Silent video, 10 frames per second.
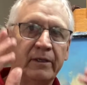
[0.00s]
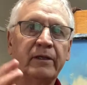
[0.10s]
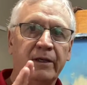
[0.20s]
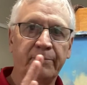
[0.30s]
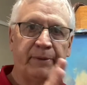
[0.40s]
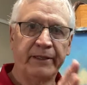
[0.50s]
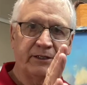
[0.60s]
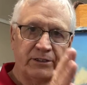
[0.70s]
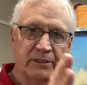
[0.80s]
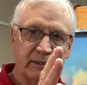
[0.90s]
and
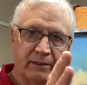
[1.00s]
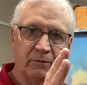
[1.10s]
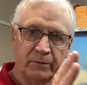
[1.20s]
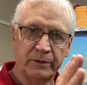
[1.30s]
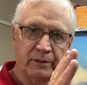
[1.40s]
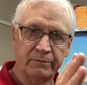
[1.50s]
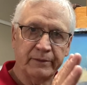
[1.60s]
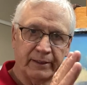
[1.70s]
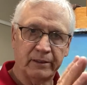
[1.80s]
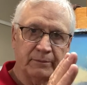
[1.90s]
painted just that one
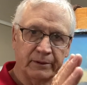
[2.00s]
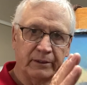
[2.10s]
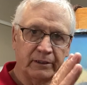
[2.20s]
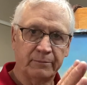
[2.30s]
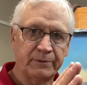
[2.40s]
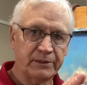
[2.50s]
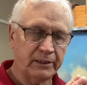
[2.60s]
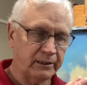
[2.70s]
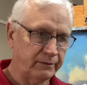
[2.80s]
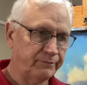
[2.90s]
element in the
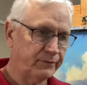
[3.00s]
scene.